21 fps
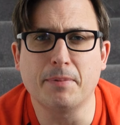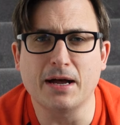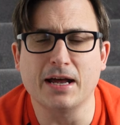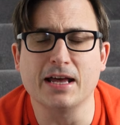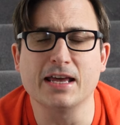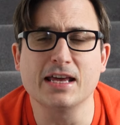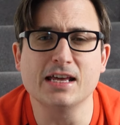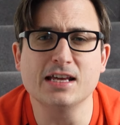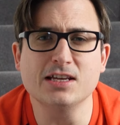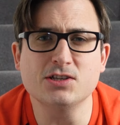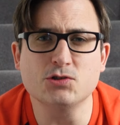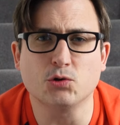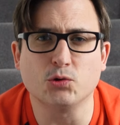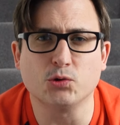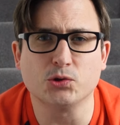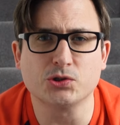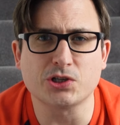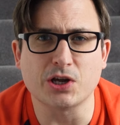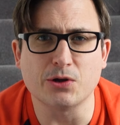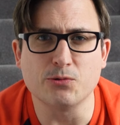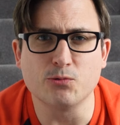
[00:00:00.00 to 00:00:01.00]
But it is
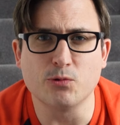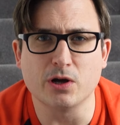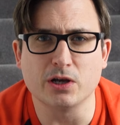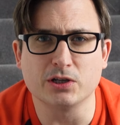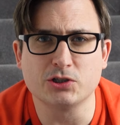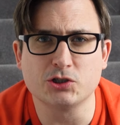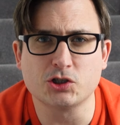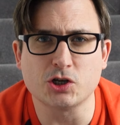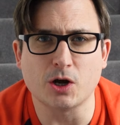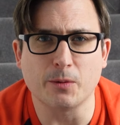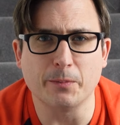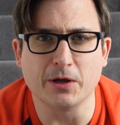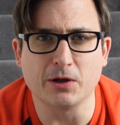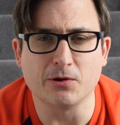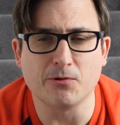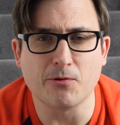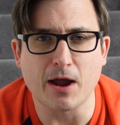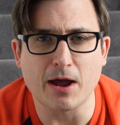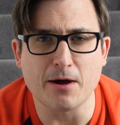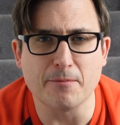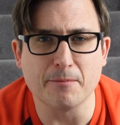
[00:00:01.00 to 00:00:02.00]
also worth shopping
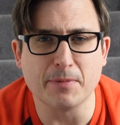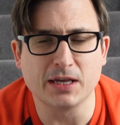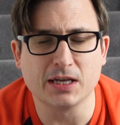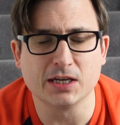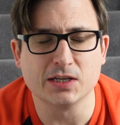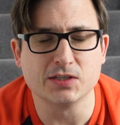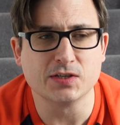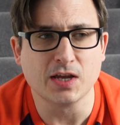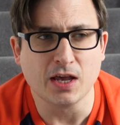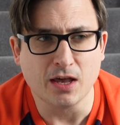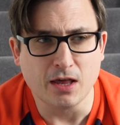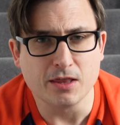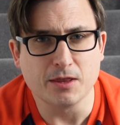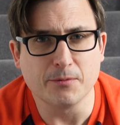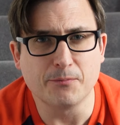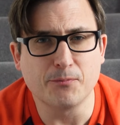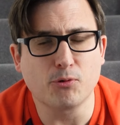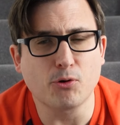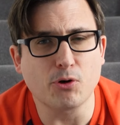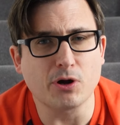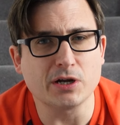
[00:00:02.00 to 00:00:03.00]
around because the
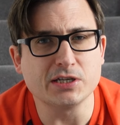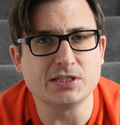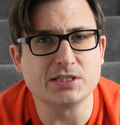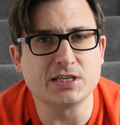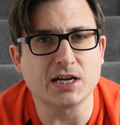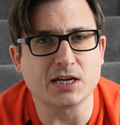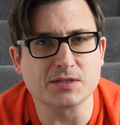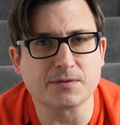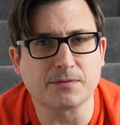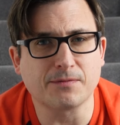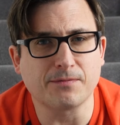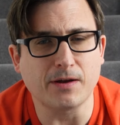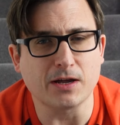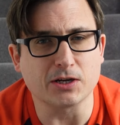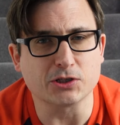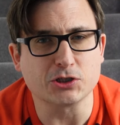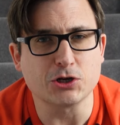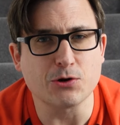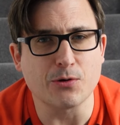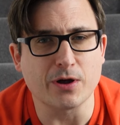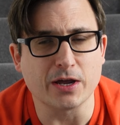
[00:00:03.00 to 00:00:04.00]
price does
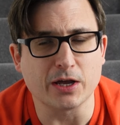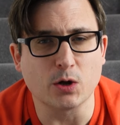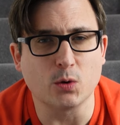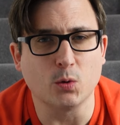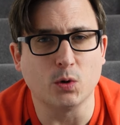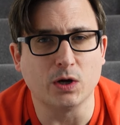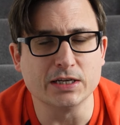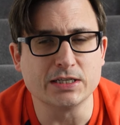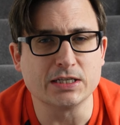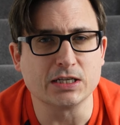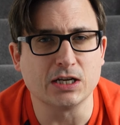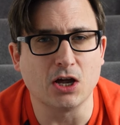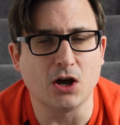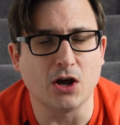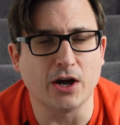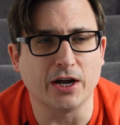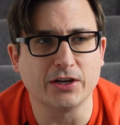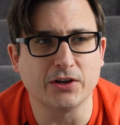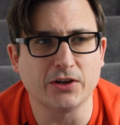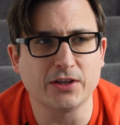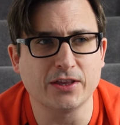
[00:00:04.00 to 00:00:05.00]
fluctuate quite a
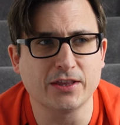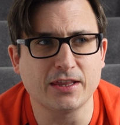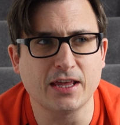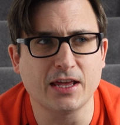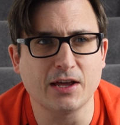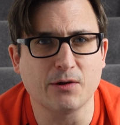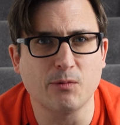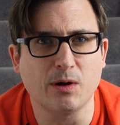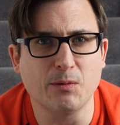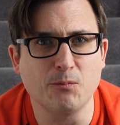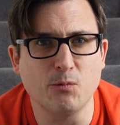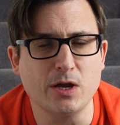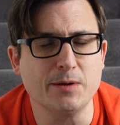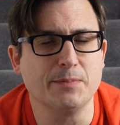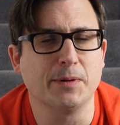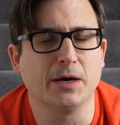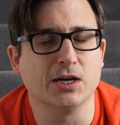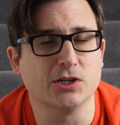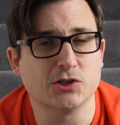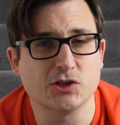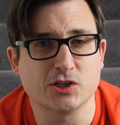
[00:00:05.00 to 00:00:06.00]
lot. And I think when we
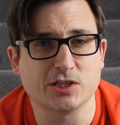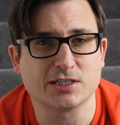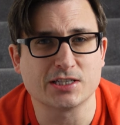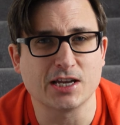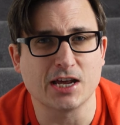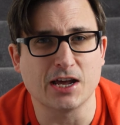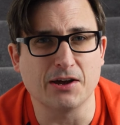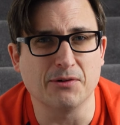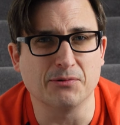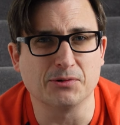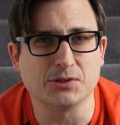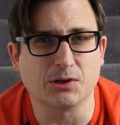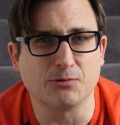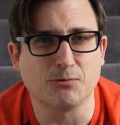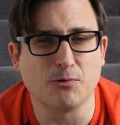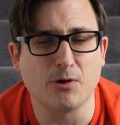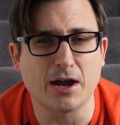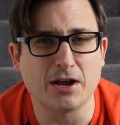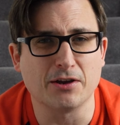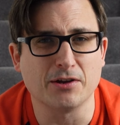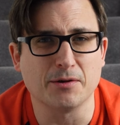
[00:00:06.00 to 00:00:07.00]
purchased it, it was
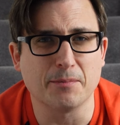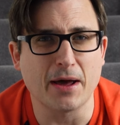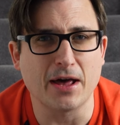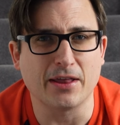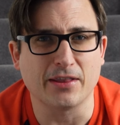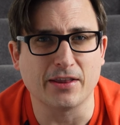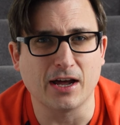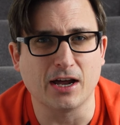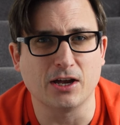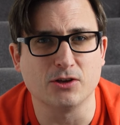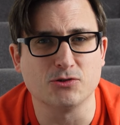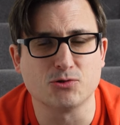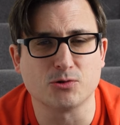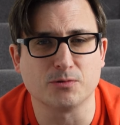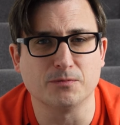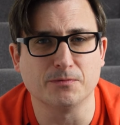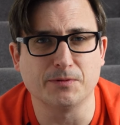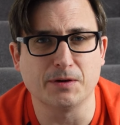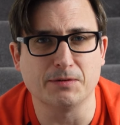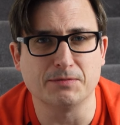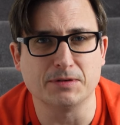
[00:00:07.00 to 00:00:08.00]
around about the
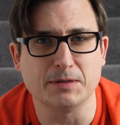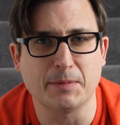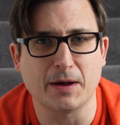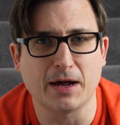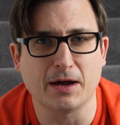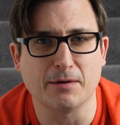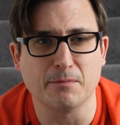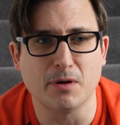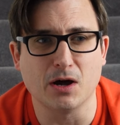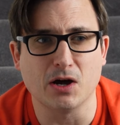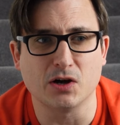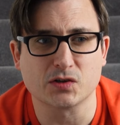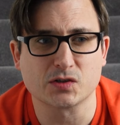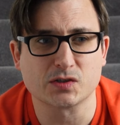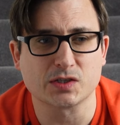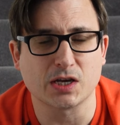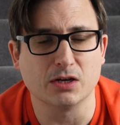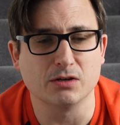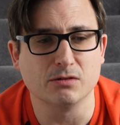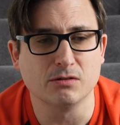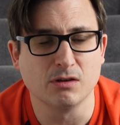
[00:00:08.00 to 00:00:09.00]
£150 mark.
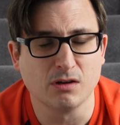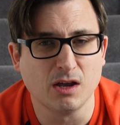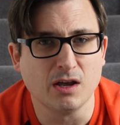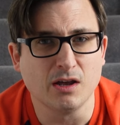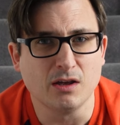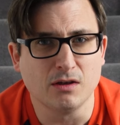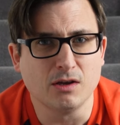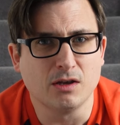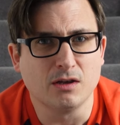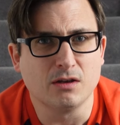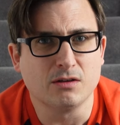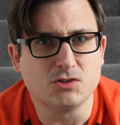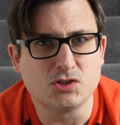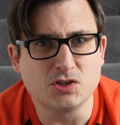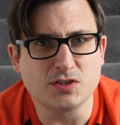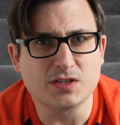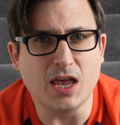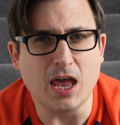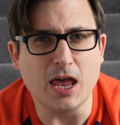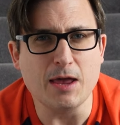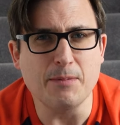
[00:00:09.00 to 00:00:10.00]
So
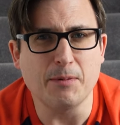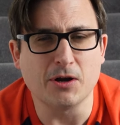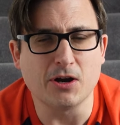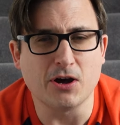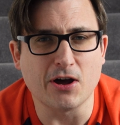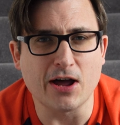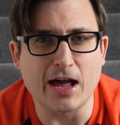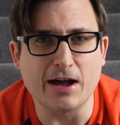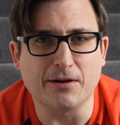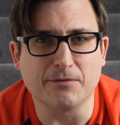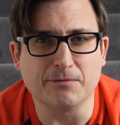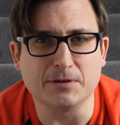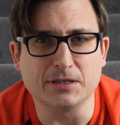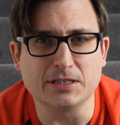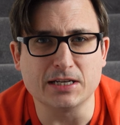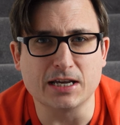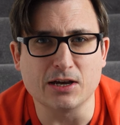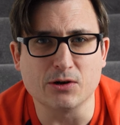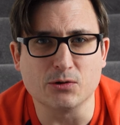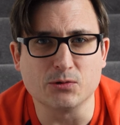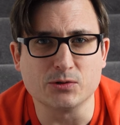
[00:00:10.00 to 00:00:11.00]
just keep an eye out for
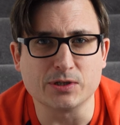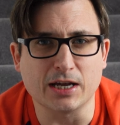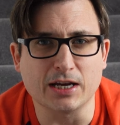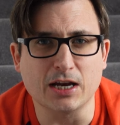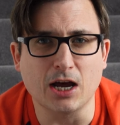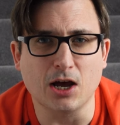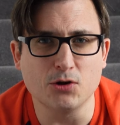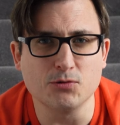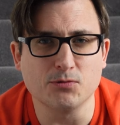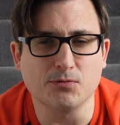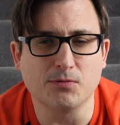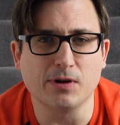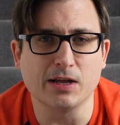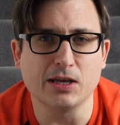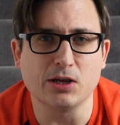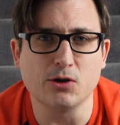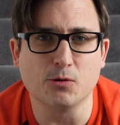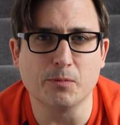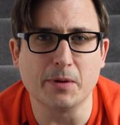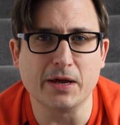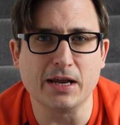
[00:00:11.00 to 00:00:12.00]
deals and hopefully
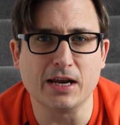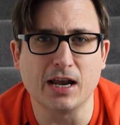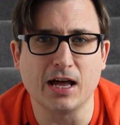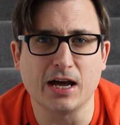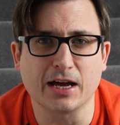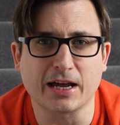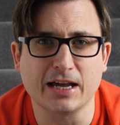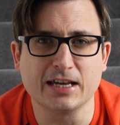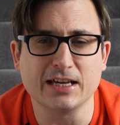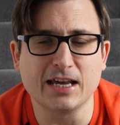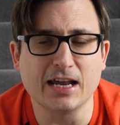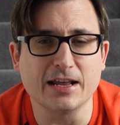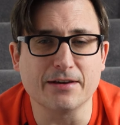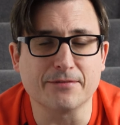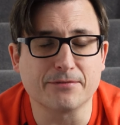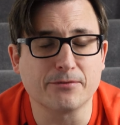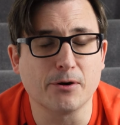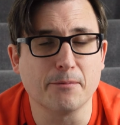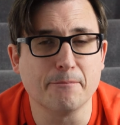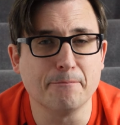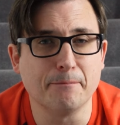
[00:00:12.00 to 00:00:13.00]
you'll be in luck and get it
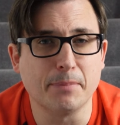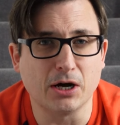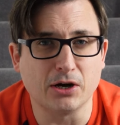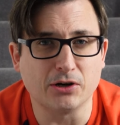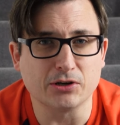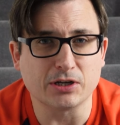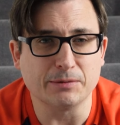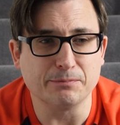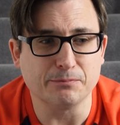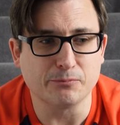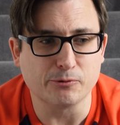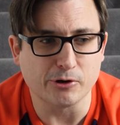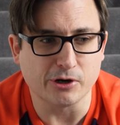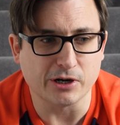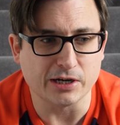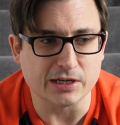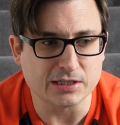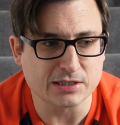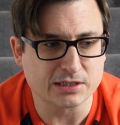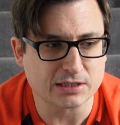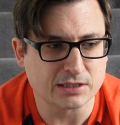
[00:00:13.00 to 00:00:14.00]
for a bargain
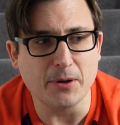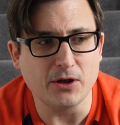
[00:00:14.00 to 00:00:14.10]
price.